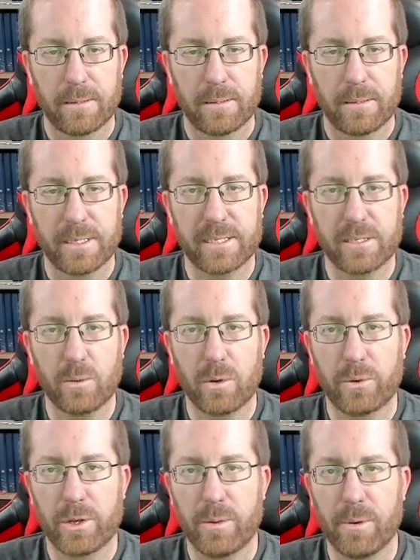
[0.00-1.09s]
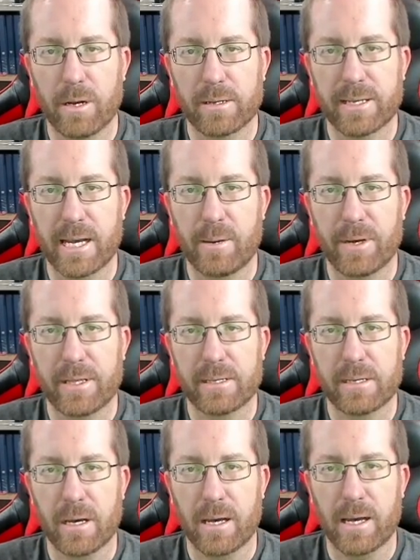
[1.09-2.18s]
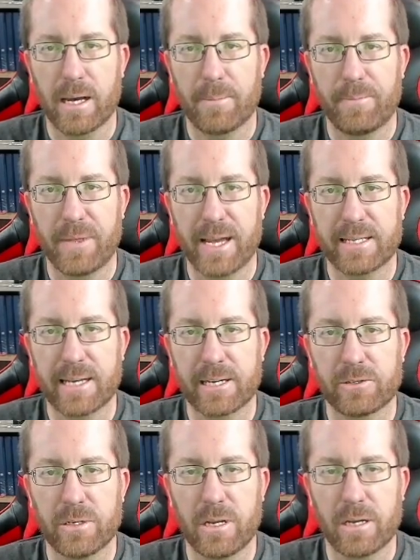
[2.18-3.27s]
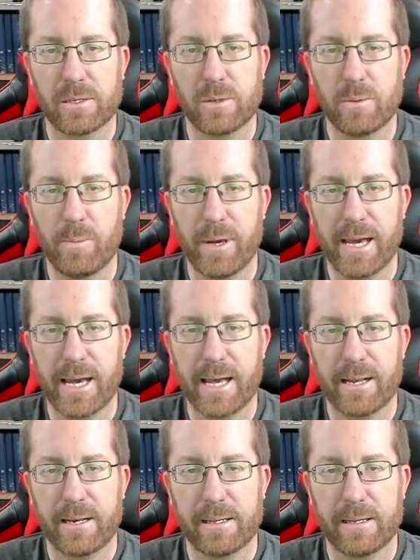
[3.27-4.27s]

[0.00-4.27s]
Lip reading: This is the one where you bog down by the top. That's actually not too bad.